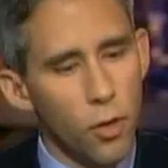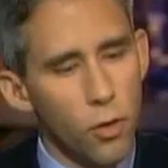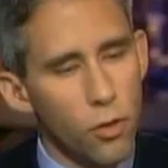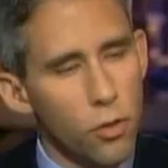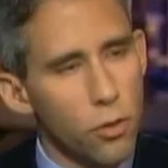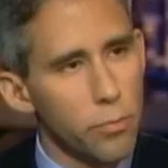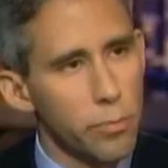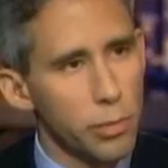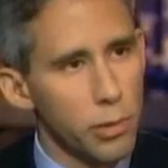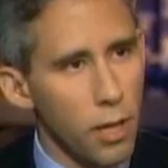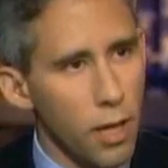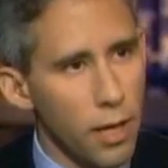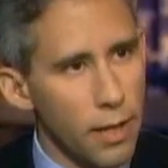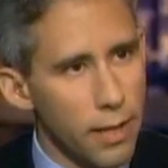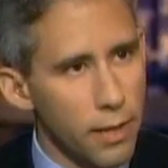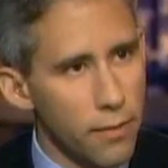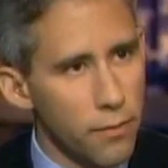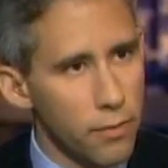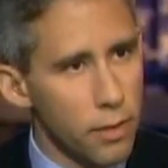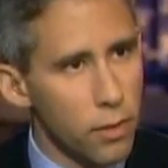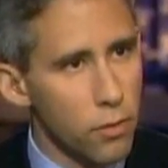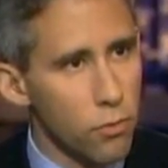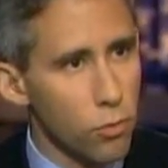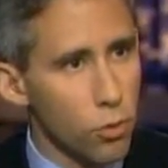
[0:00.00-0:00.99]
voter bloc,
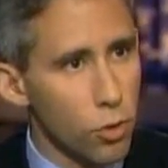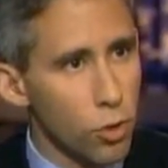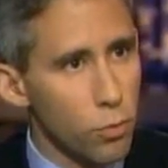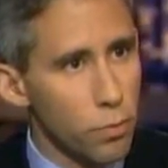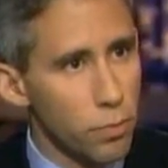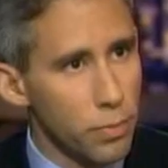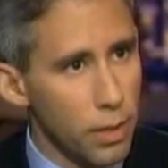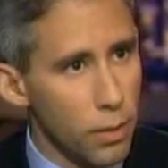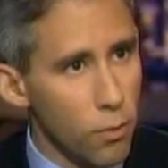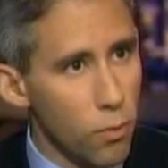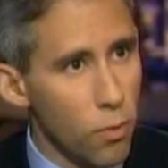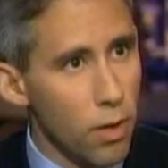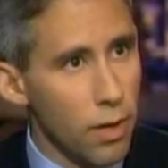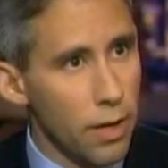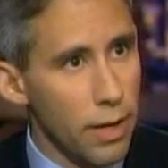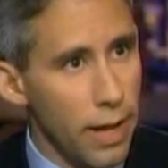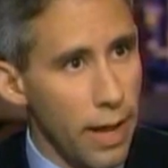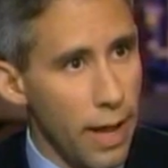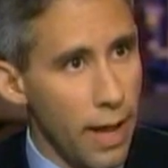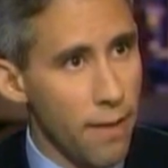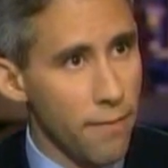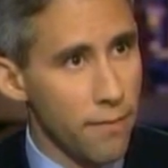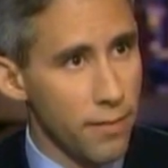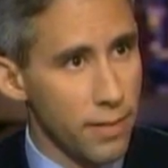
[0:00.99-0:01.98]
every group, they want
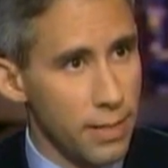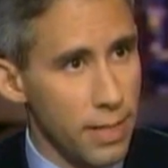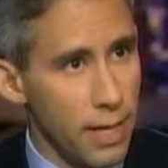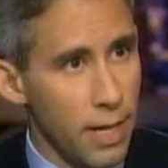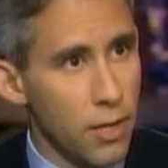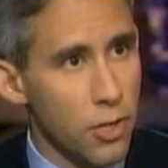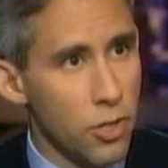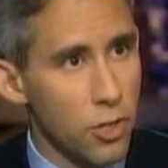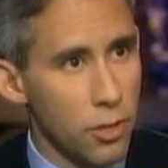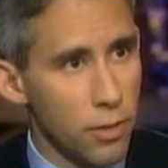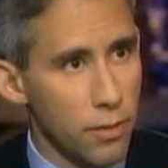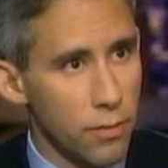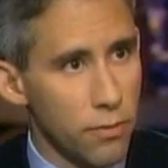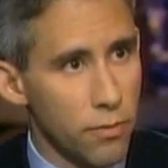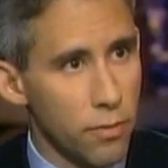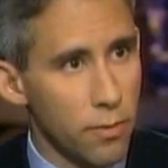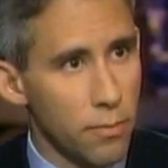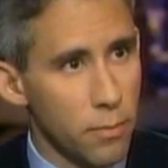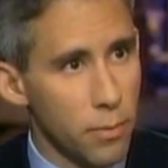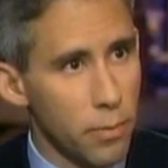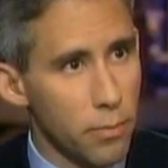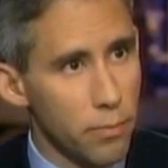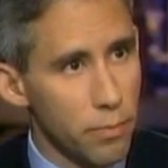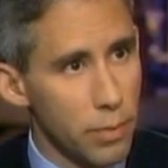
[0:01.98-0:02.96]
to have attention
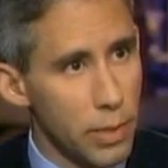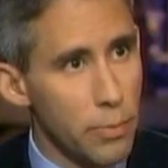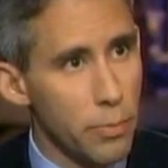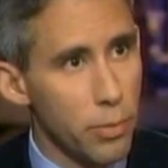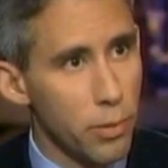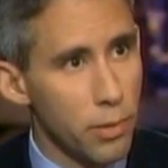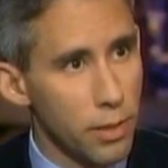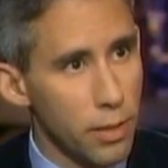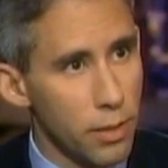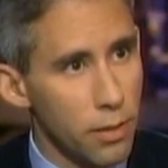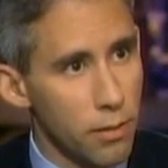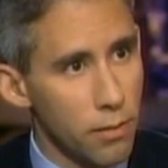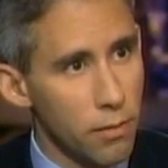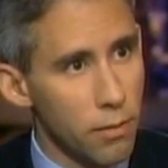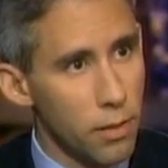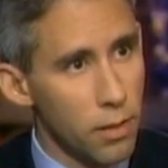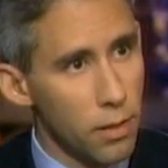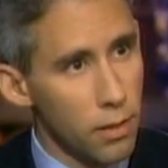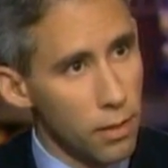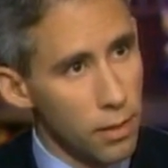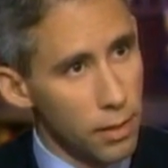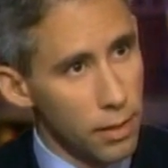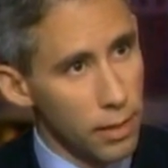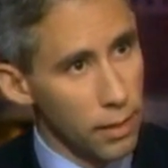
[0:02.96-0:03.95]
from the people that are
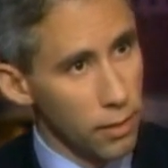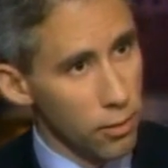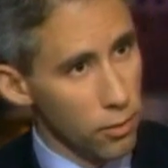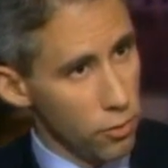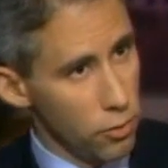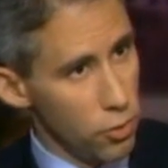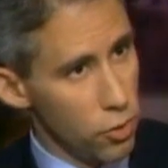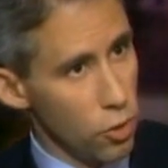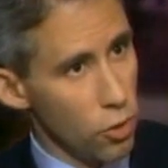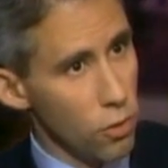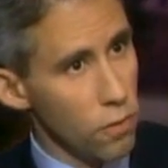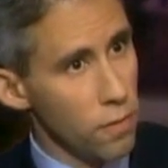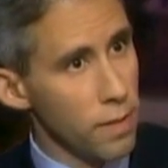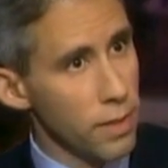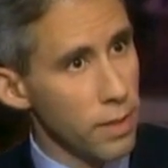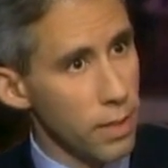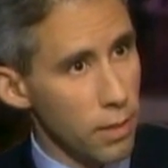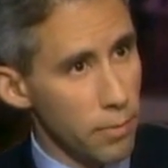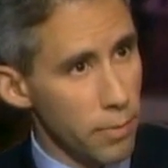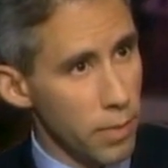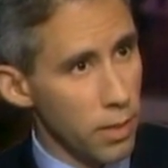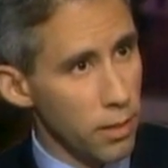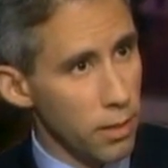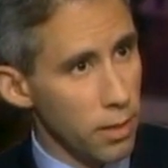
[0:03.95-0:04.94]
either serving
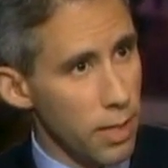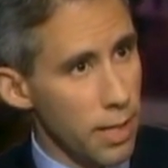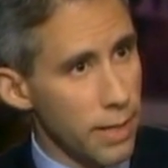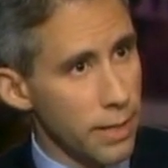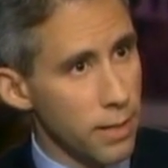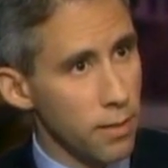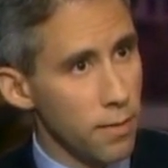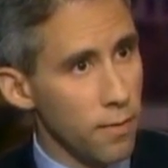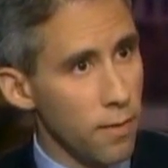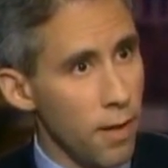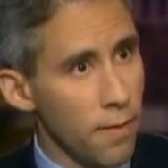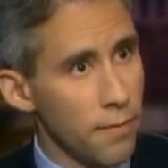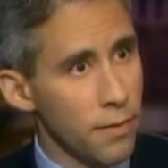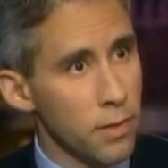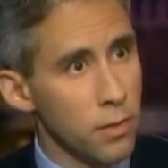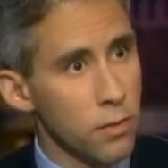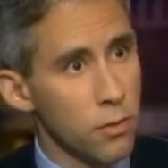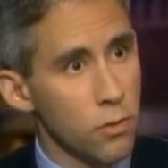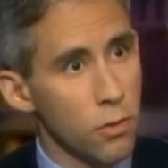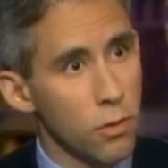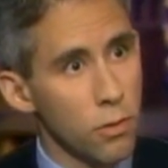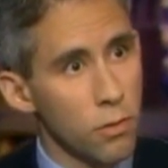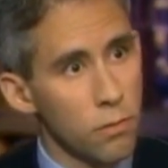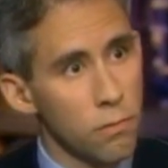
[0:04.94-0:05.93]
them in elected
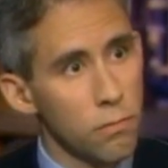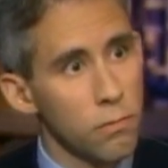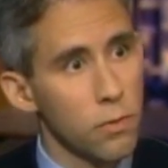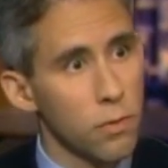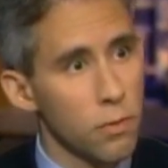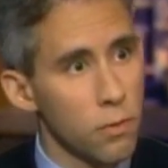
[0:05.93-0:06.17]
office or